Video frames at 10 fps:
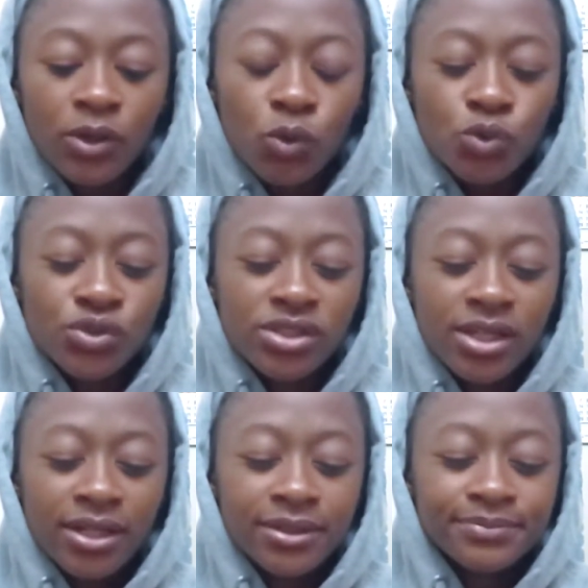who's
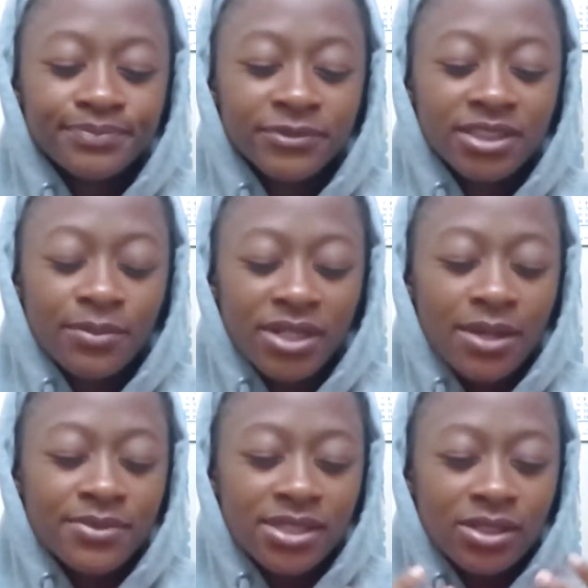um
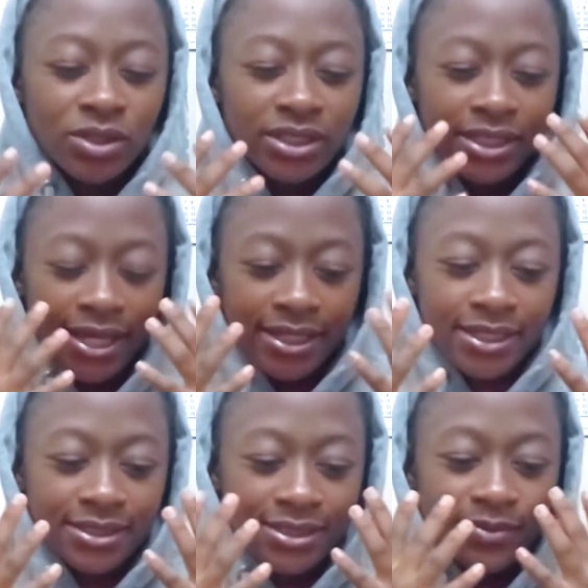sometimes he like
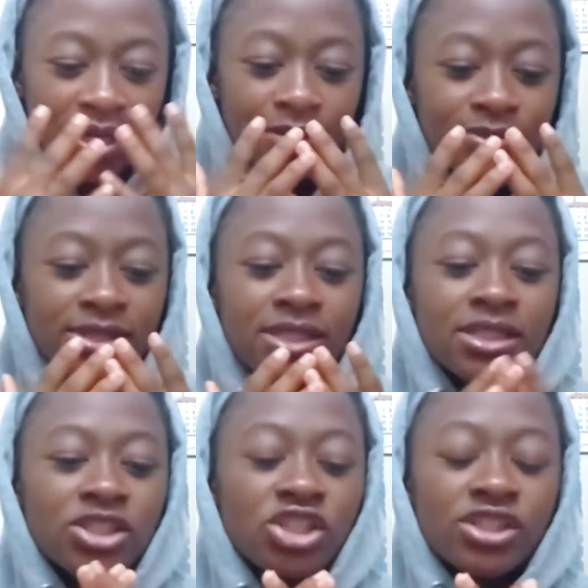sometimes
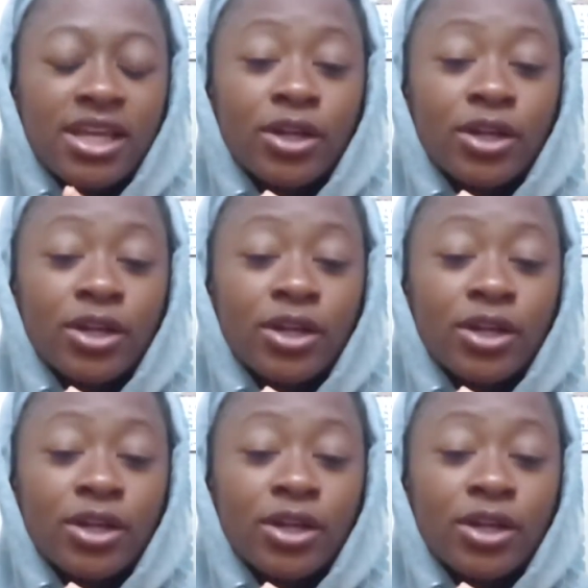he's just